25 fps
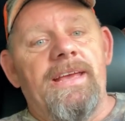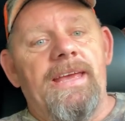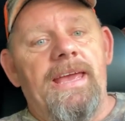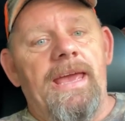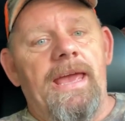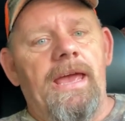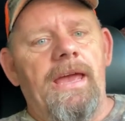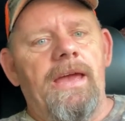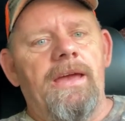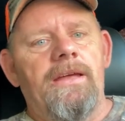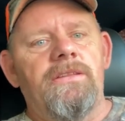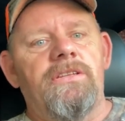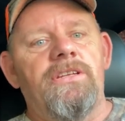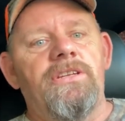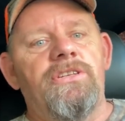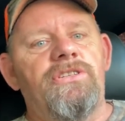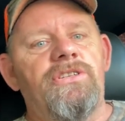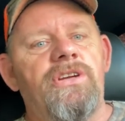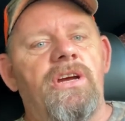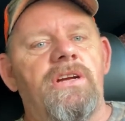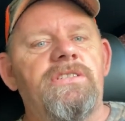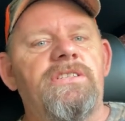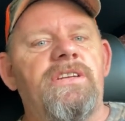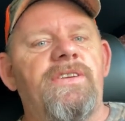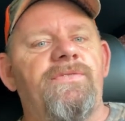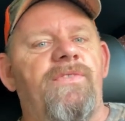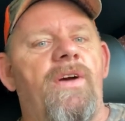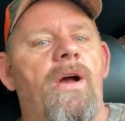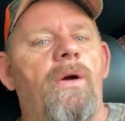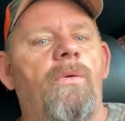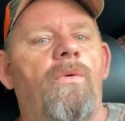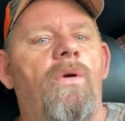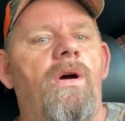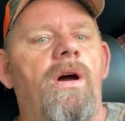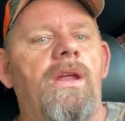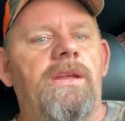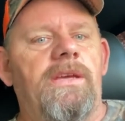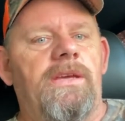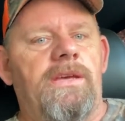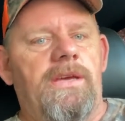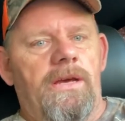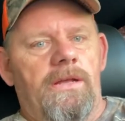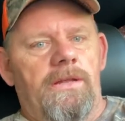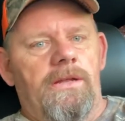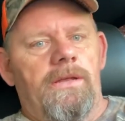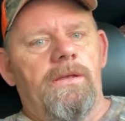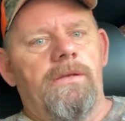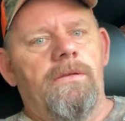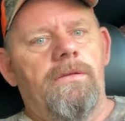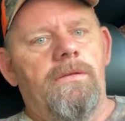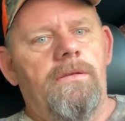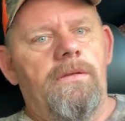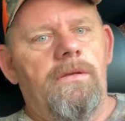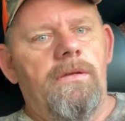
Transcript: can, to judge if I want to kill it.